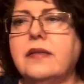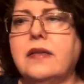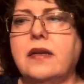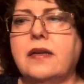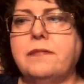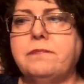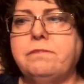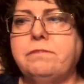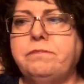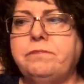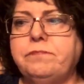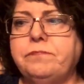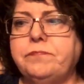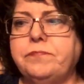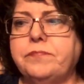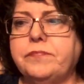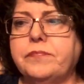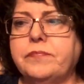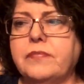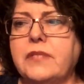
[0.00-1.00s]

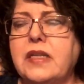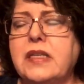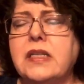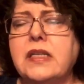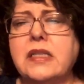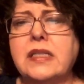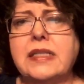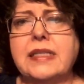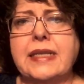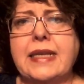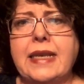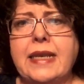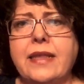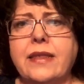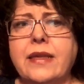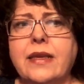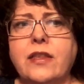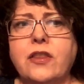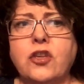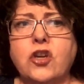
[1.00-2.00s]
I didn't see
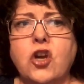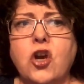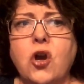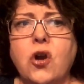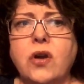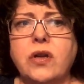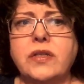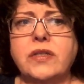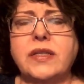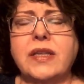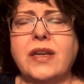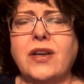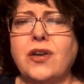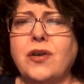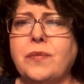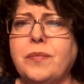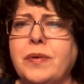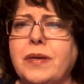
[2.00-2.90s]
anything in the cards there,